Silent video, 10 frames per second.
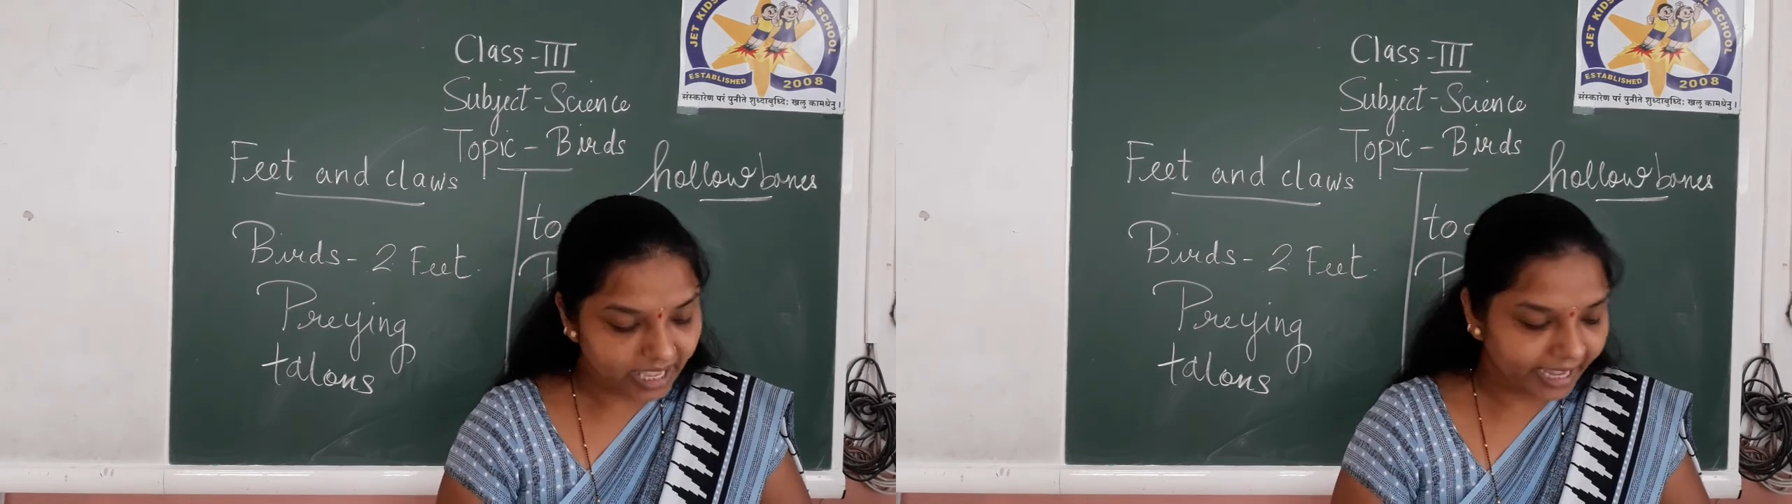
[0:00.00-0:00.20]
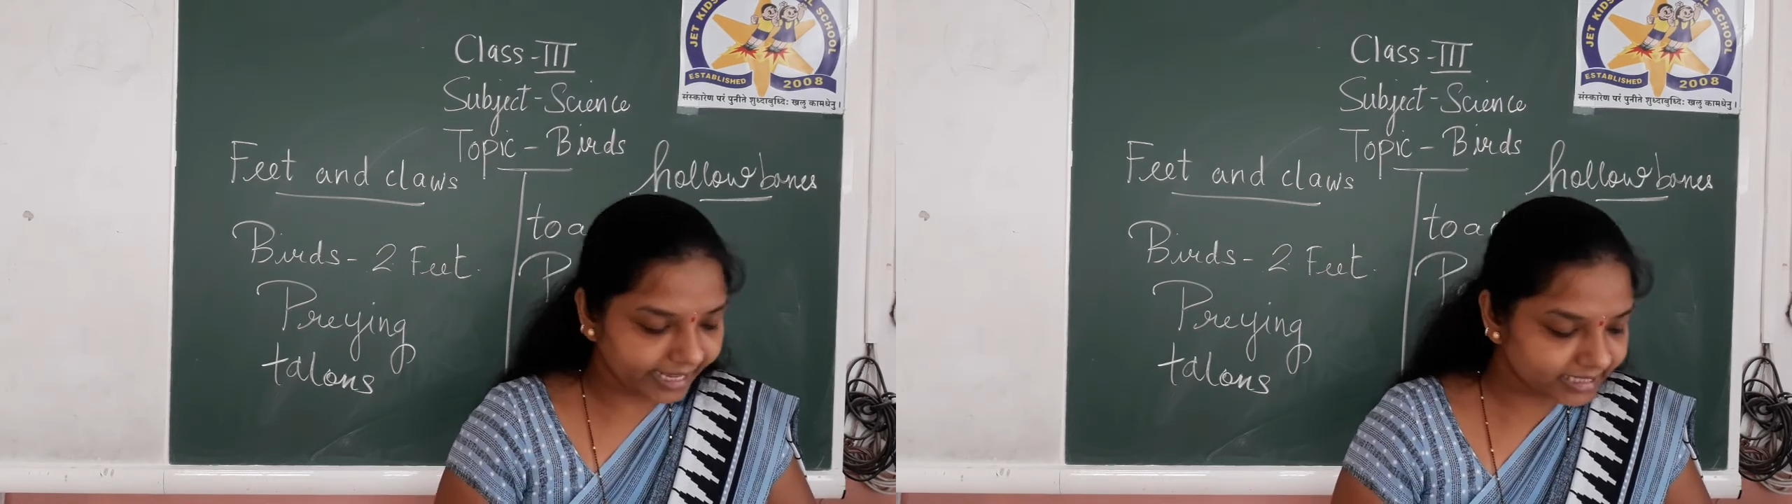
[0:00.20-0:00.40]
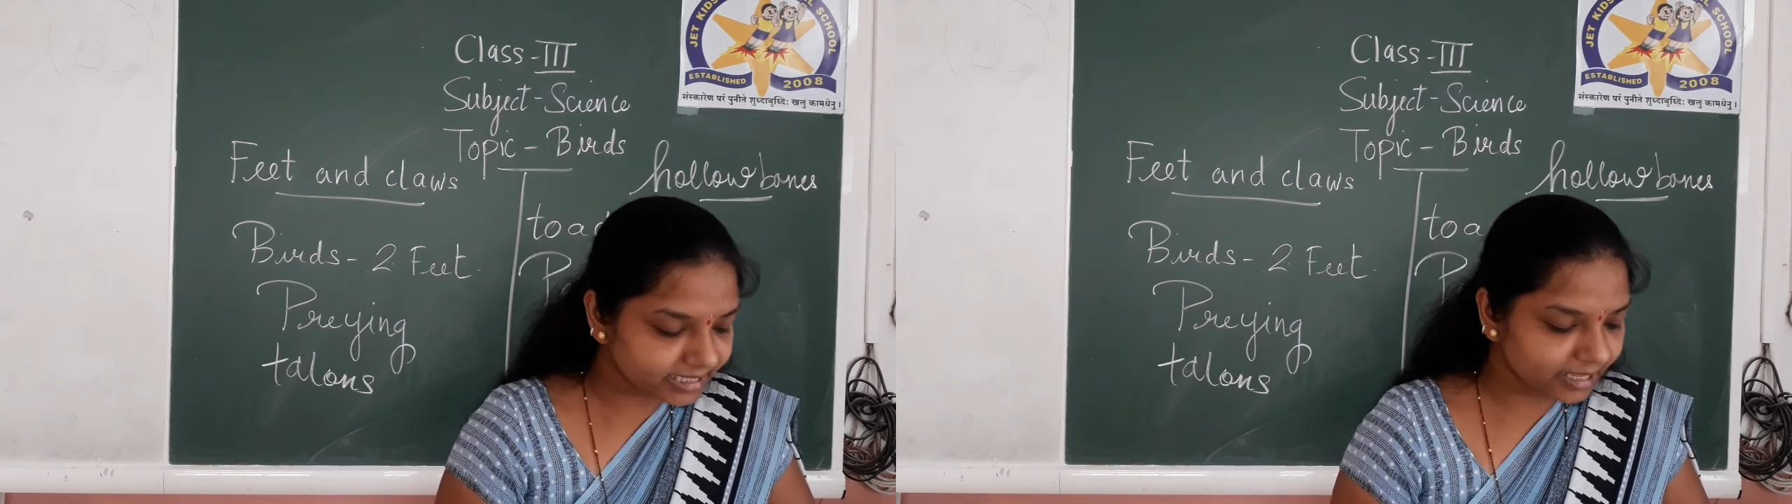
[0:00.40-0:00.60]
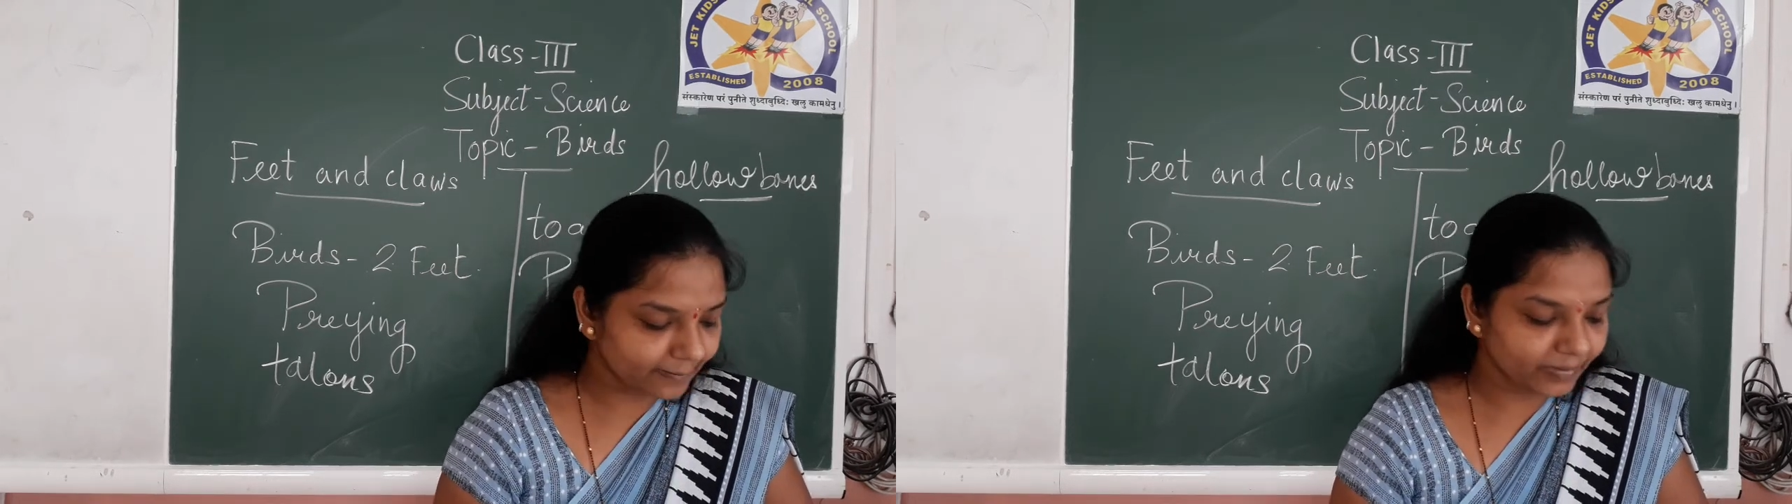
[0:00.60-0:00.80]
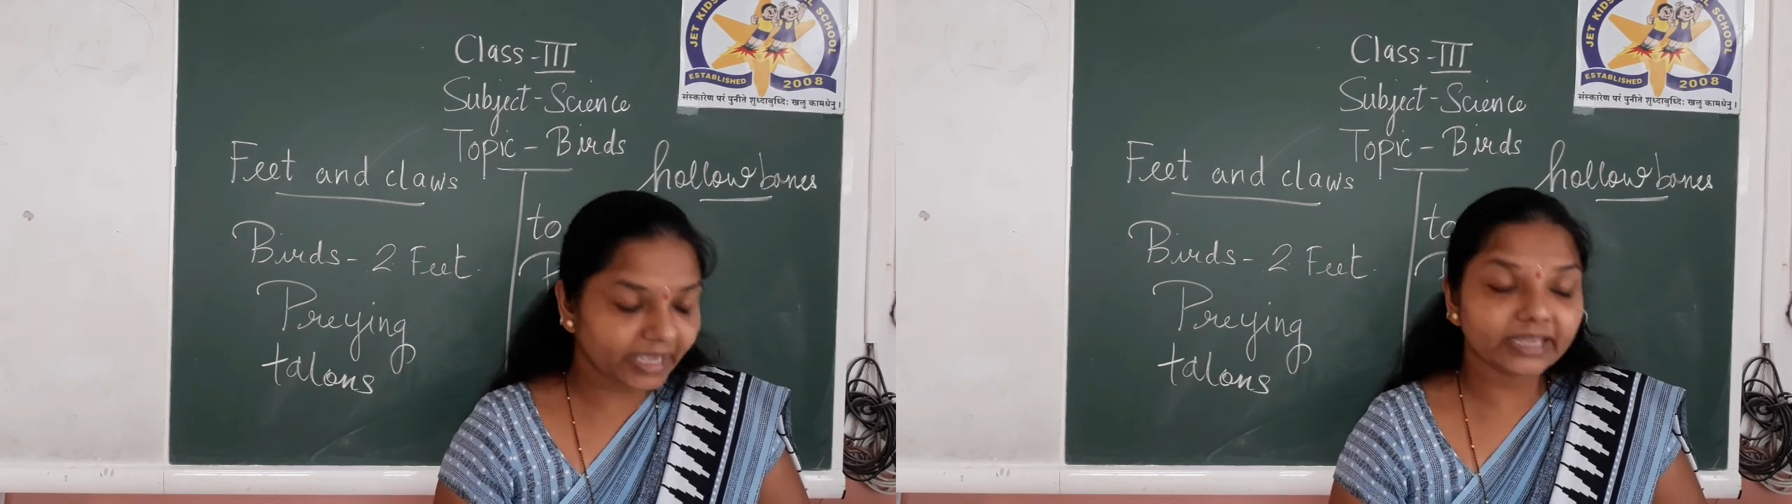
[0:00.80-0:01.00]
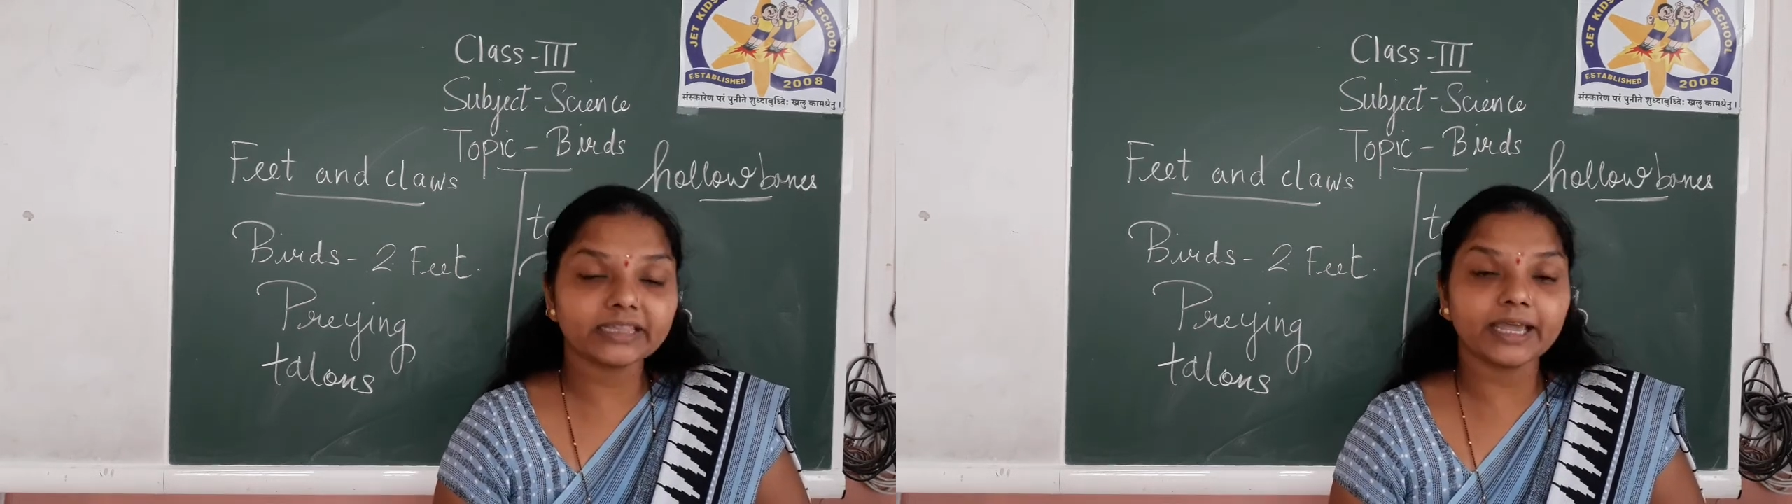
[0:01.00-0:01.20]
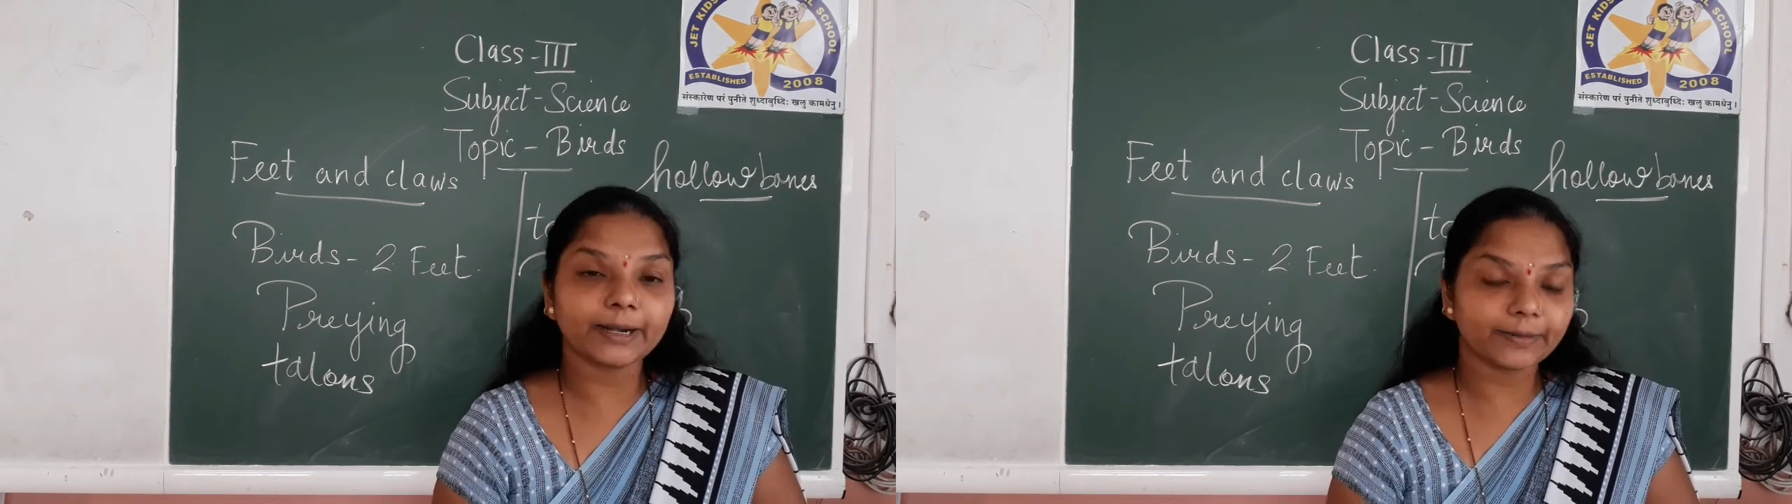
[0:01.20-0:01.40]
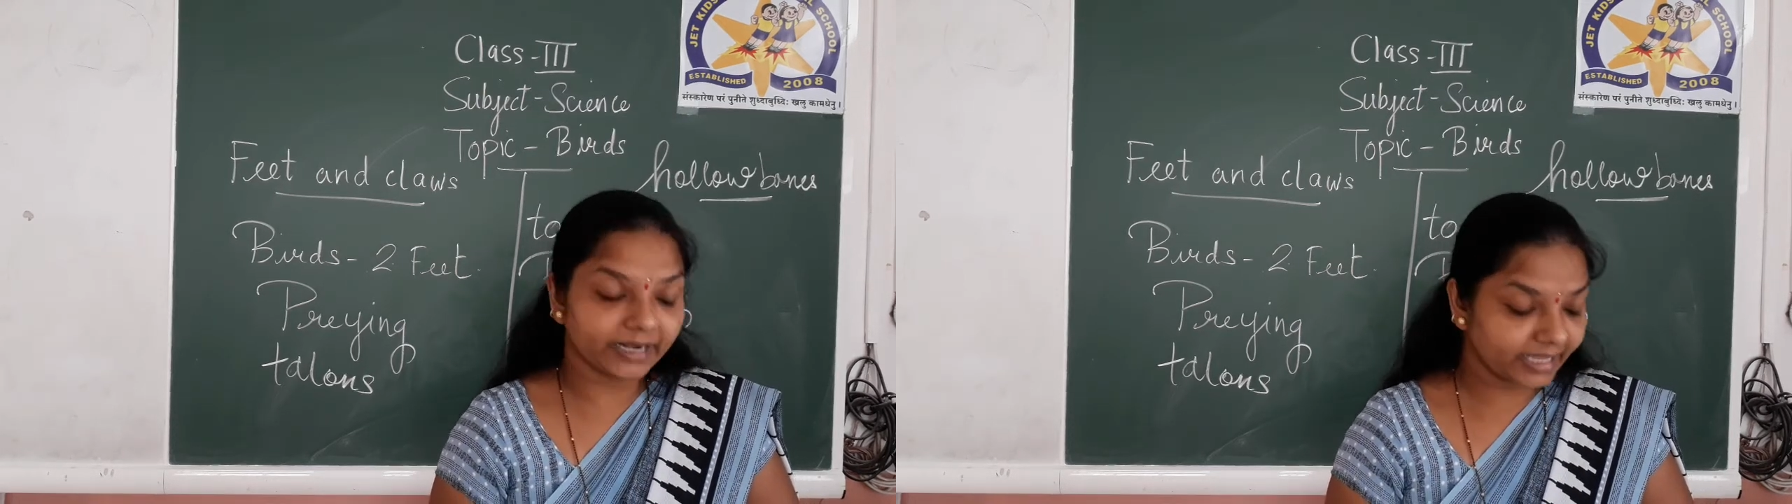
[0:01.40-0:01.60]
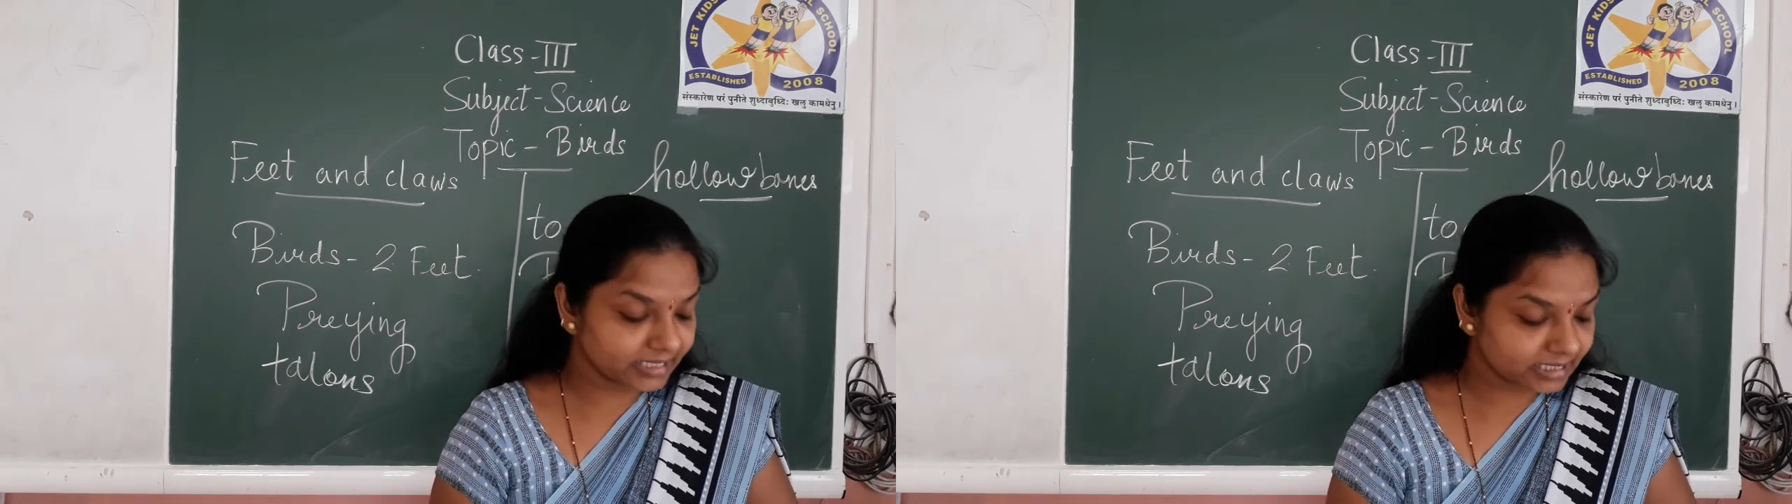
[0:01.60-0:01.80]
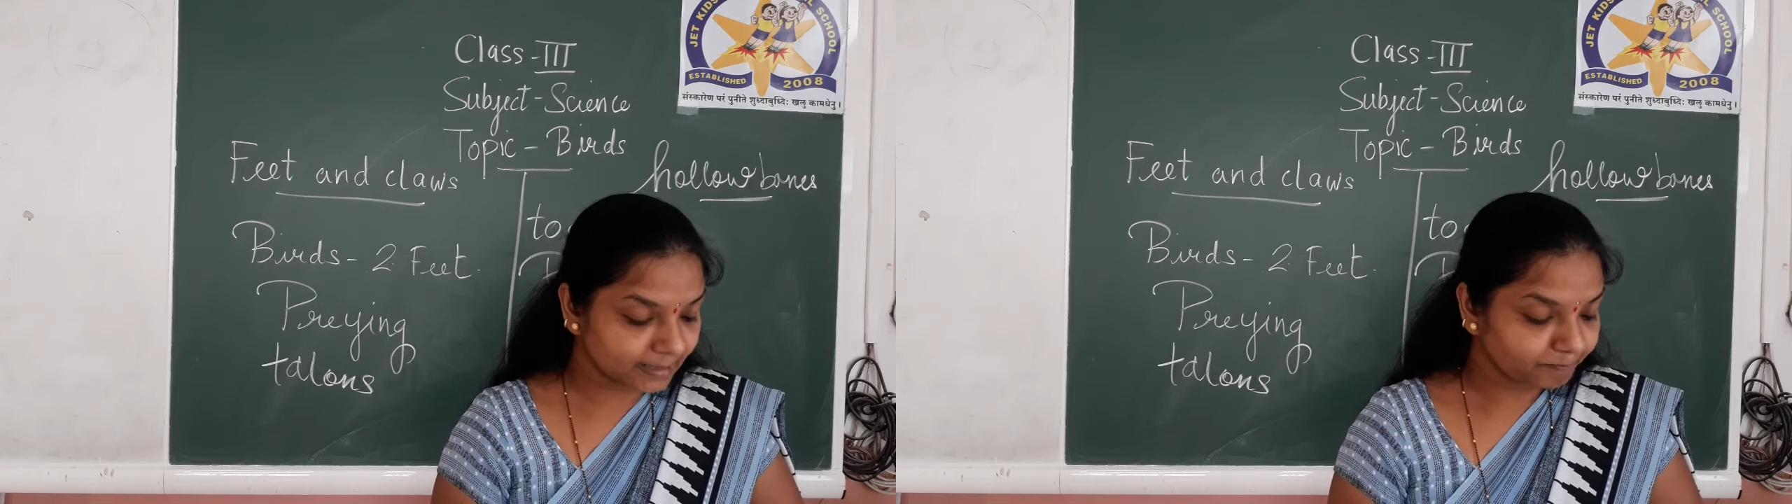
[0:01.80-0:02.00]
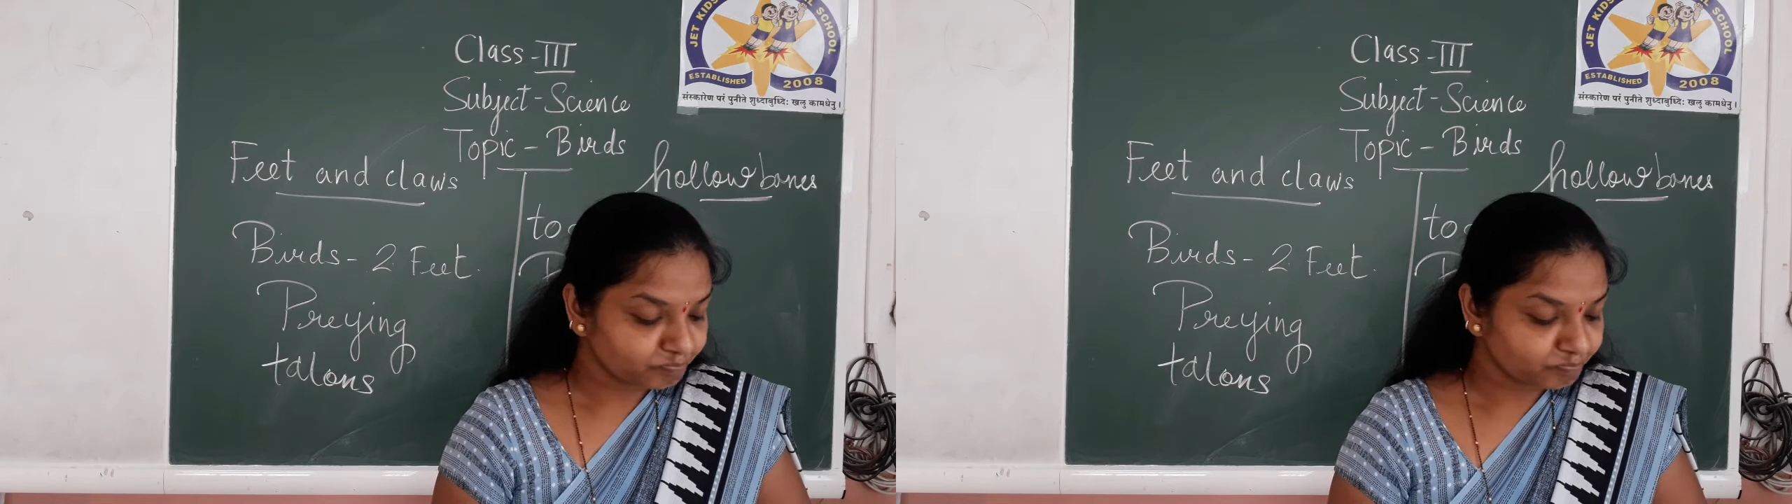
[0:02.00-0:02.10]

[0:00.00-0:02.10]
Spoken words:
Hence they make their nest